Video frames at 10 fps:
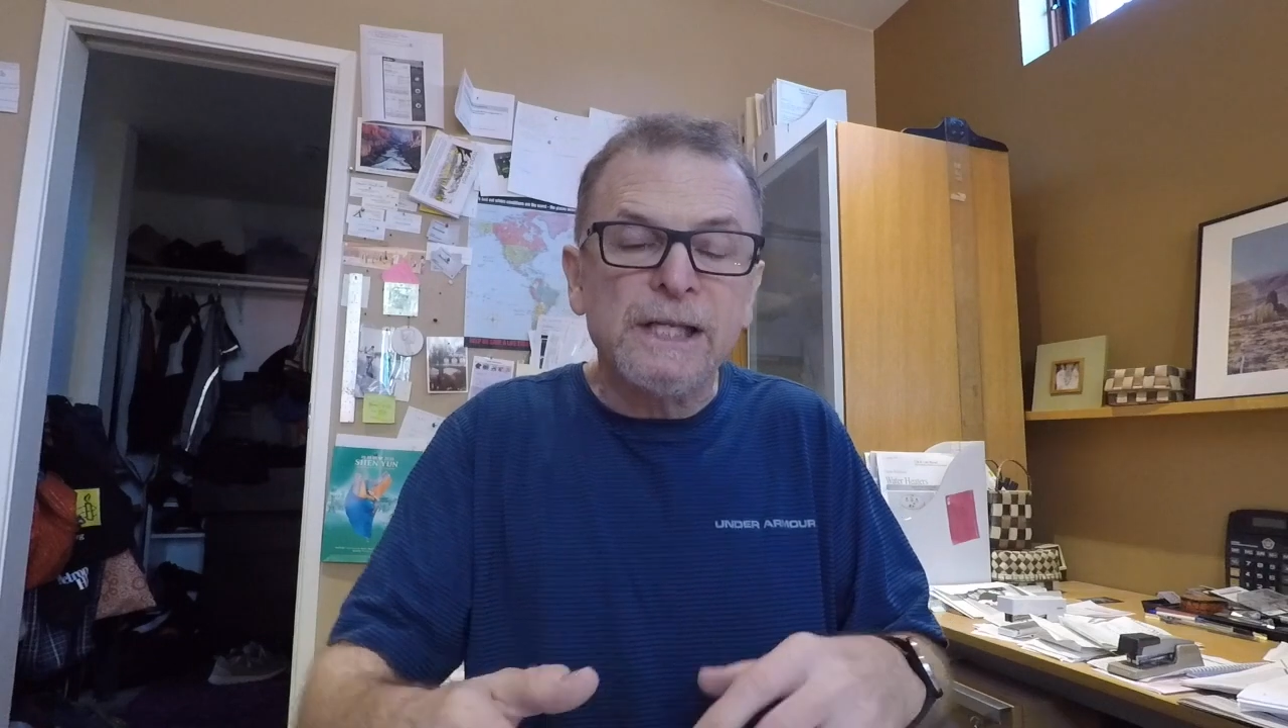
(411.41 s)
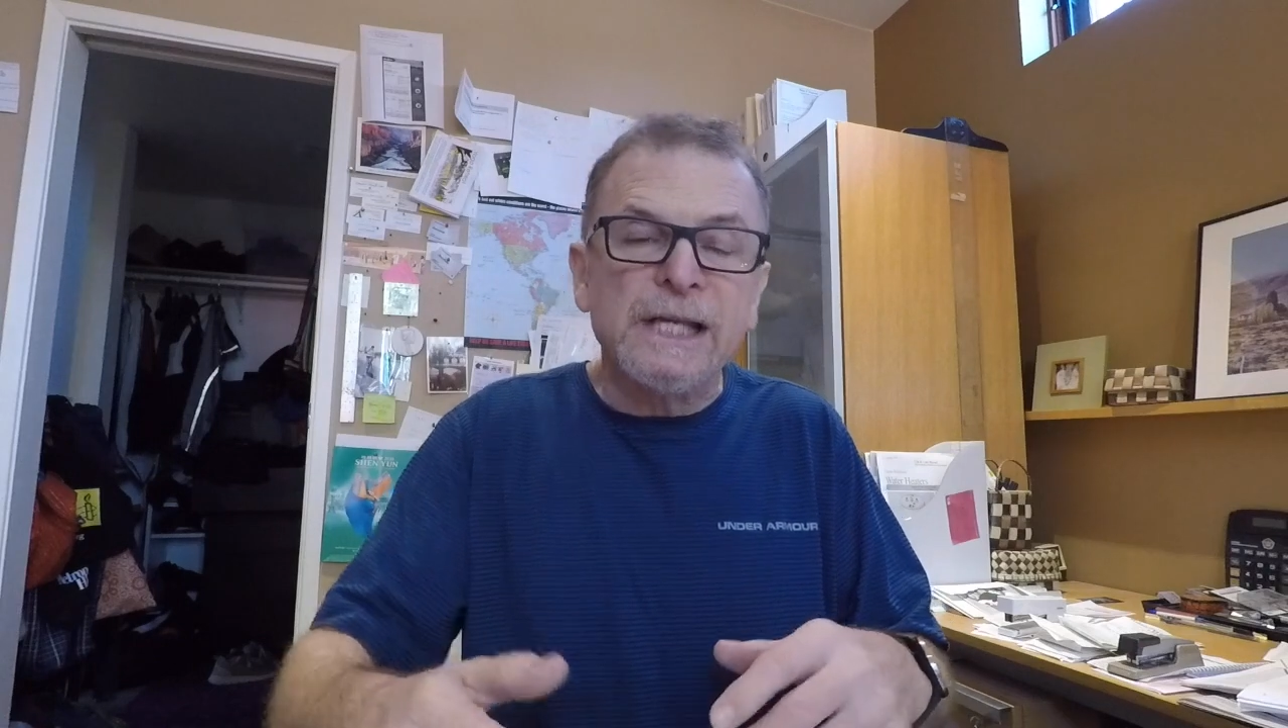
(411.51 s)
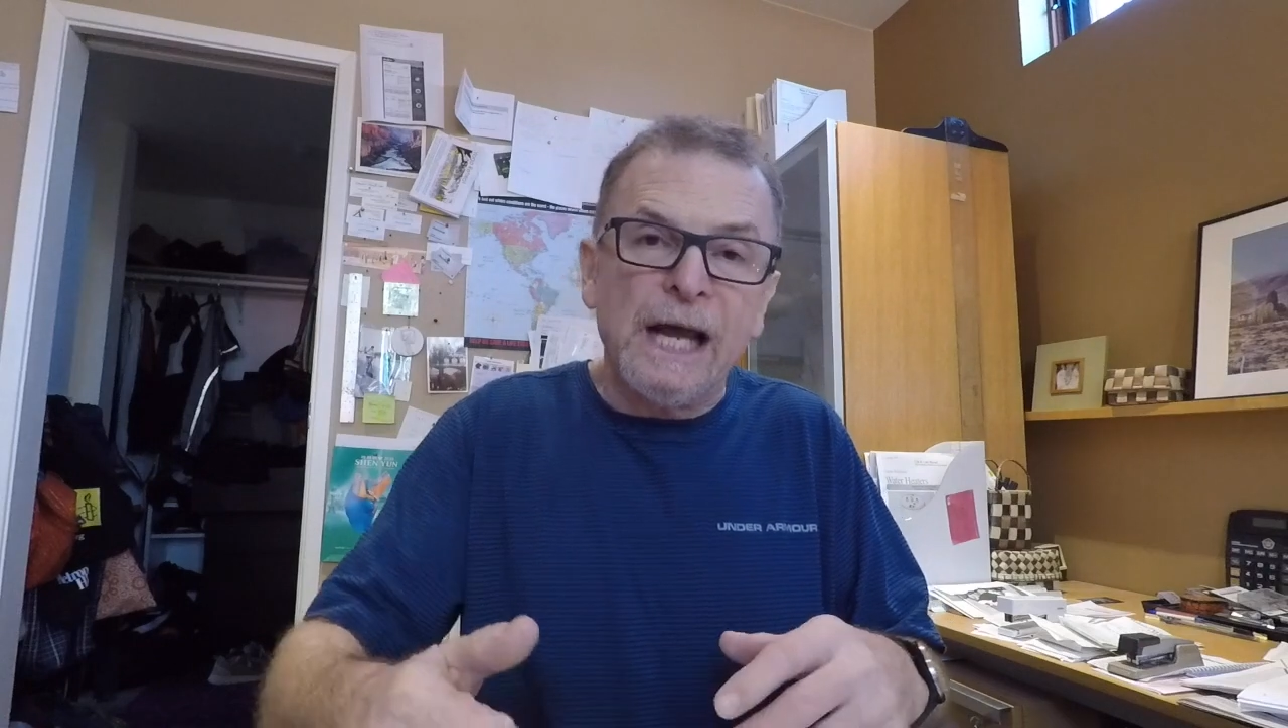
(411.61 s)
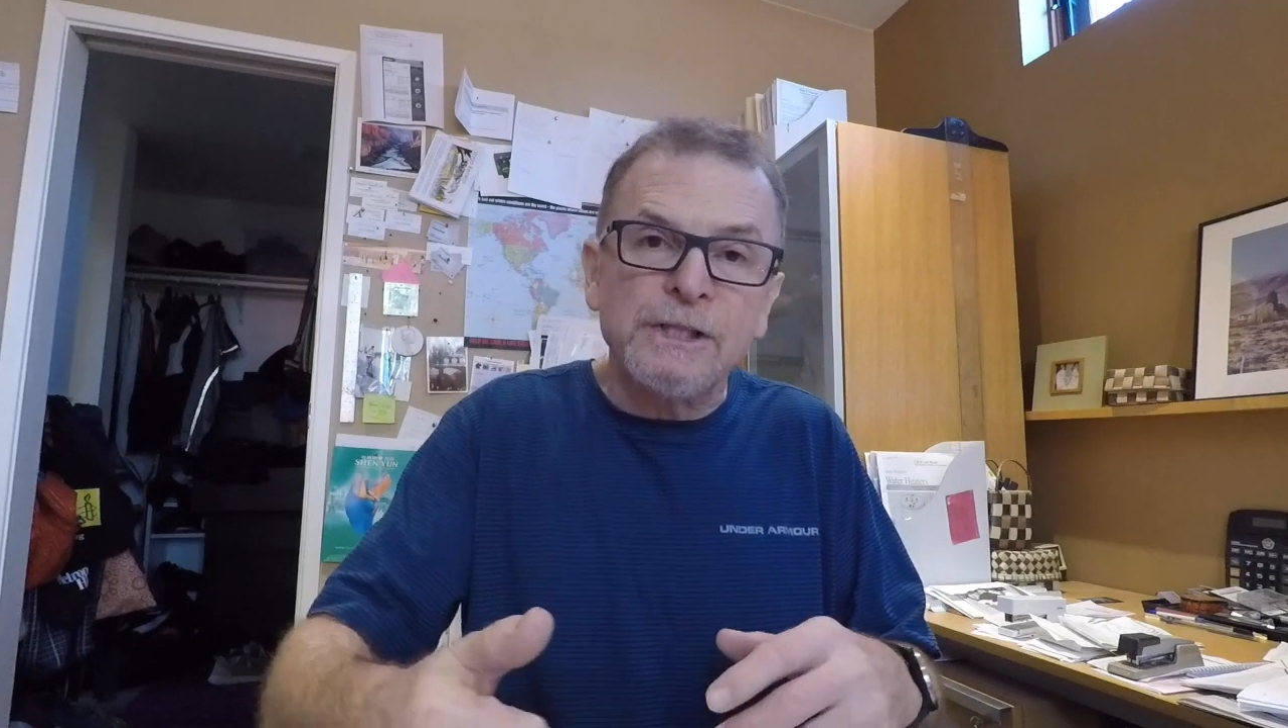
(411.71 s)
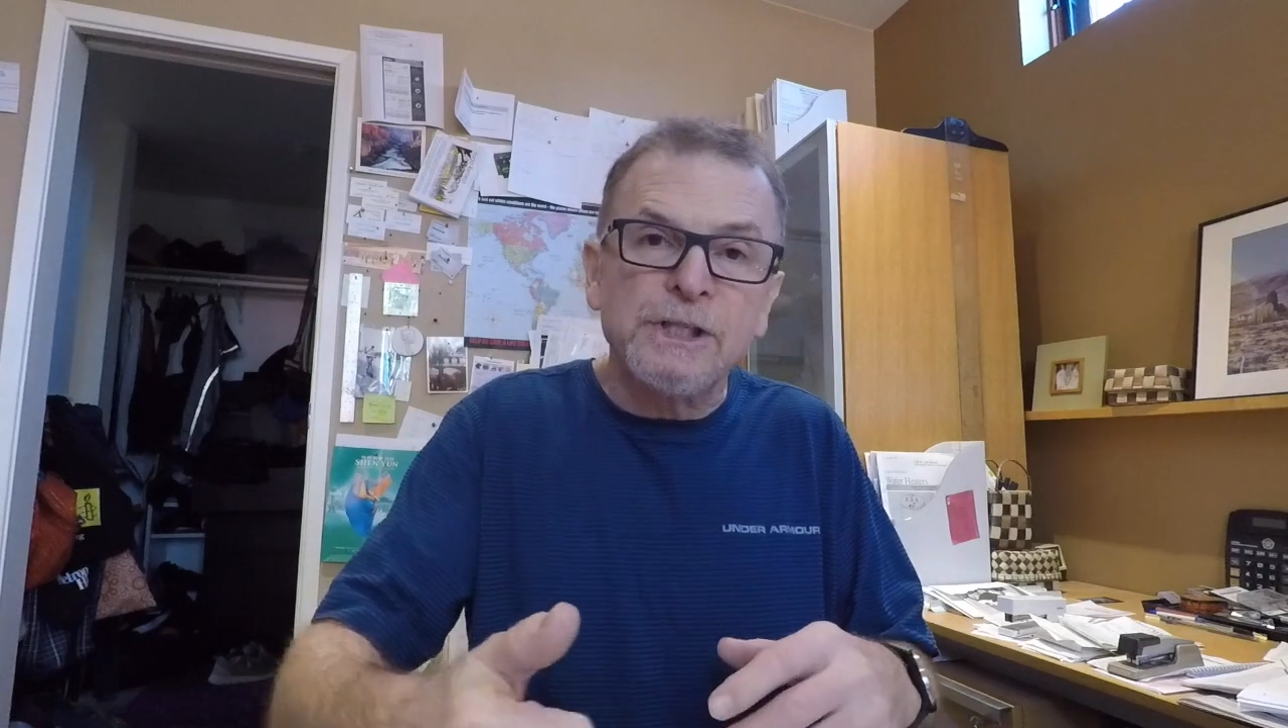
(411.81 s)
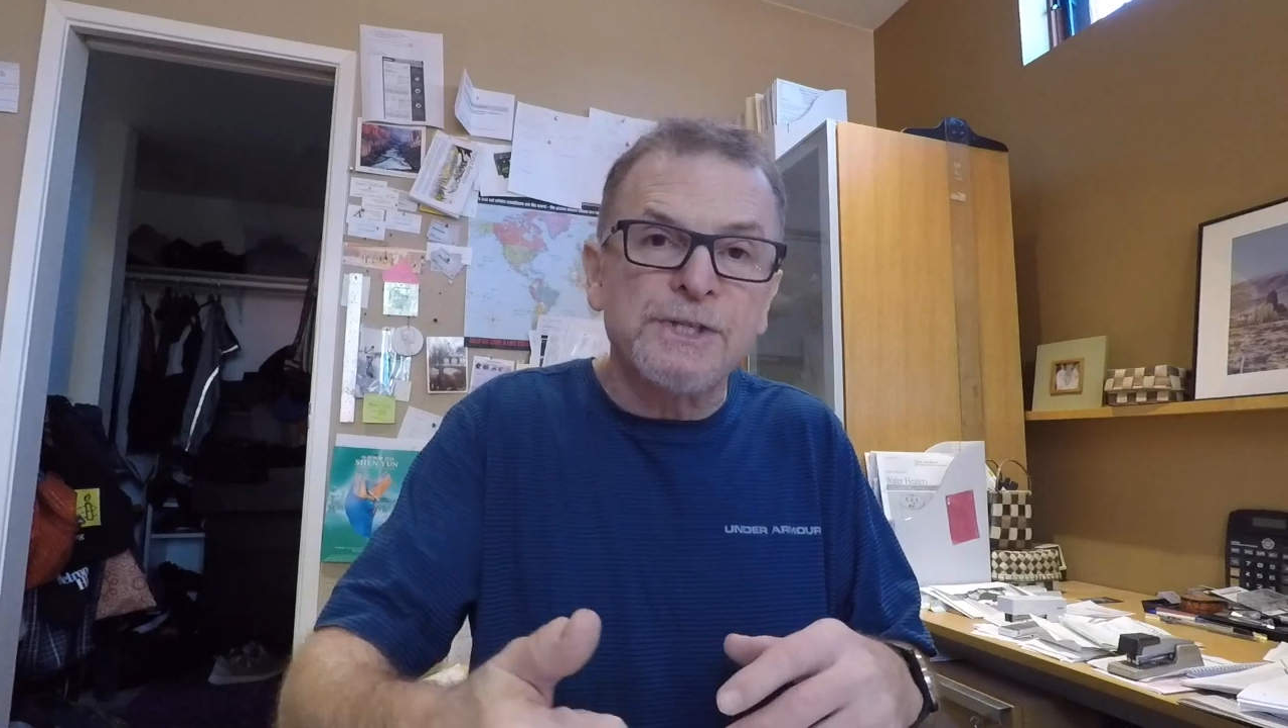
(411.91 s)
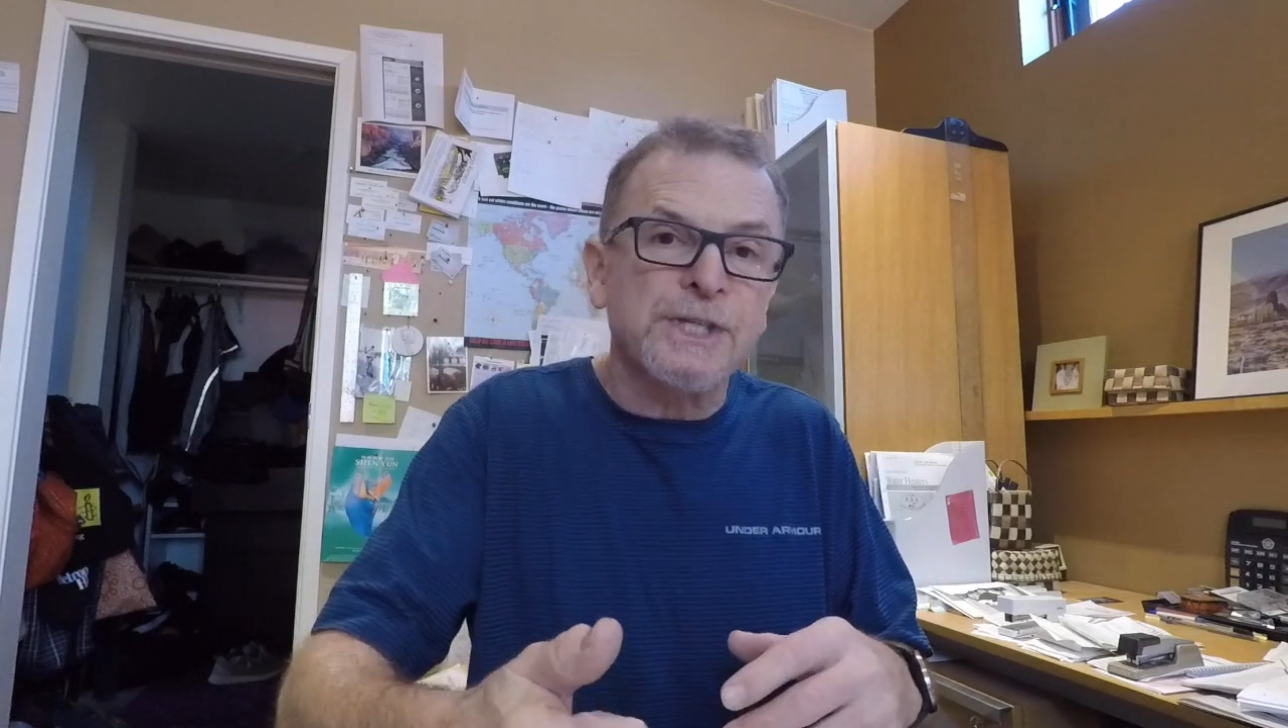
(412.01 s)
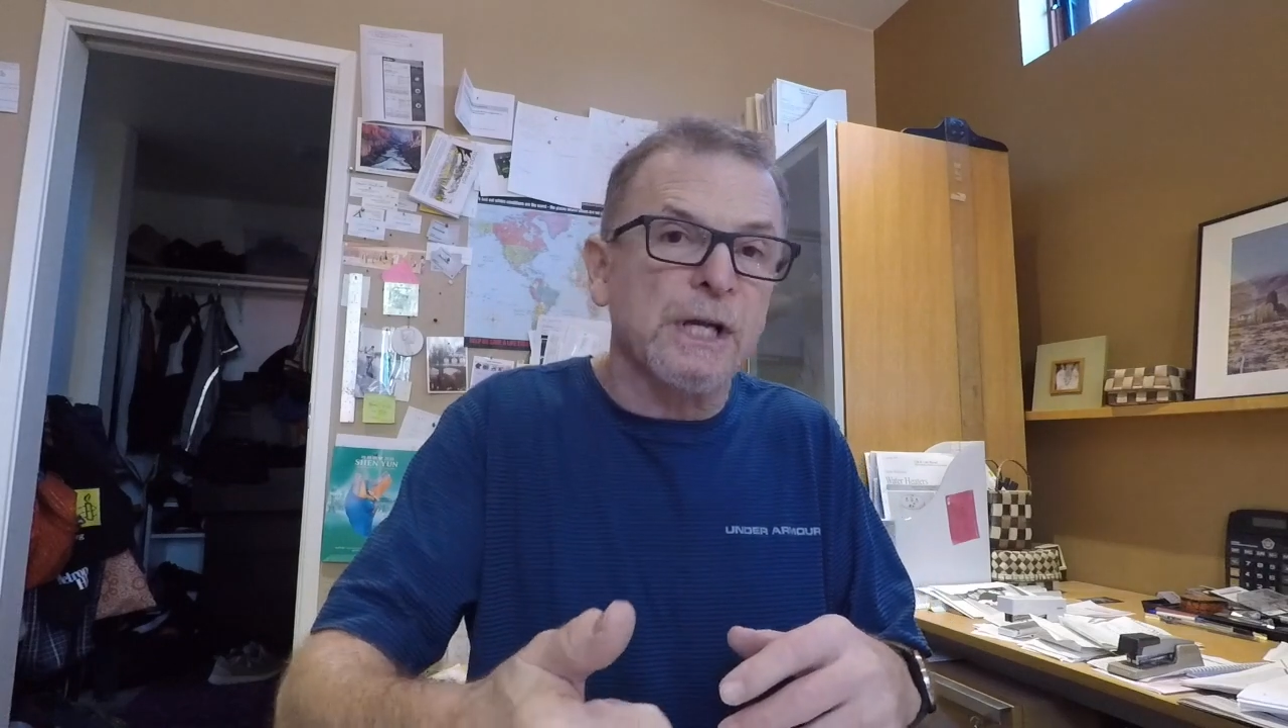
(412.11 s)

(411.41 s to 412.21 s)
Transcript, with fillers: the engine's